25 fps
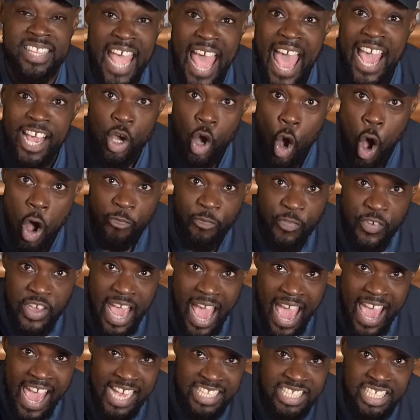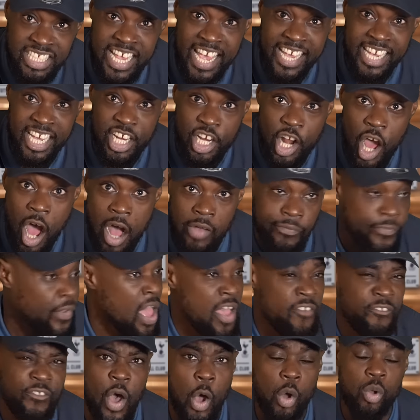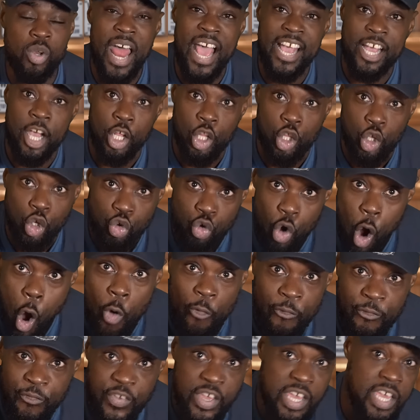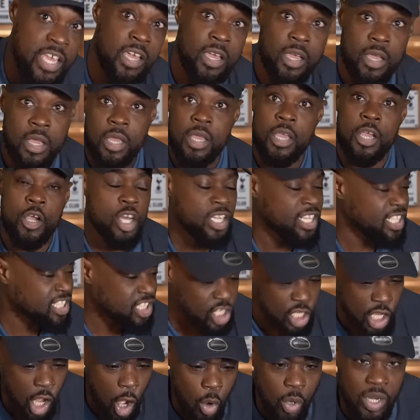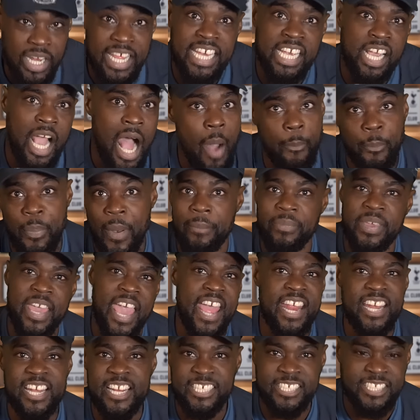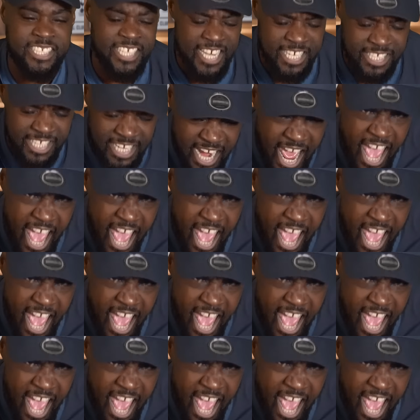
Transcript: that coffee I had second half felt like a trophy. Because it's the only cup I'm getting this season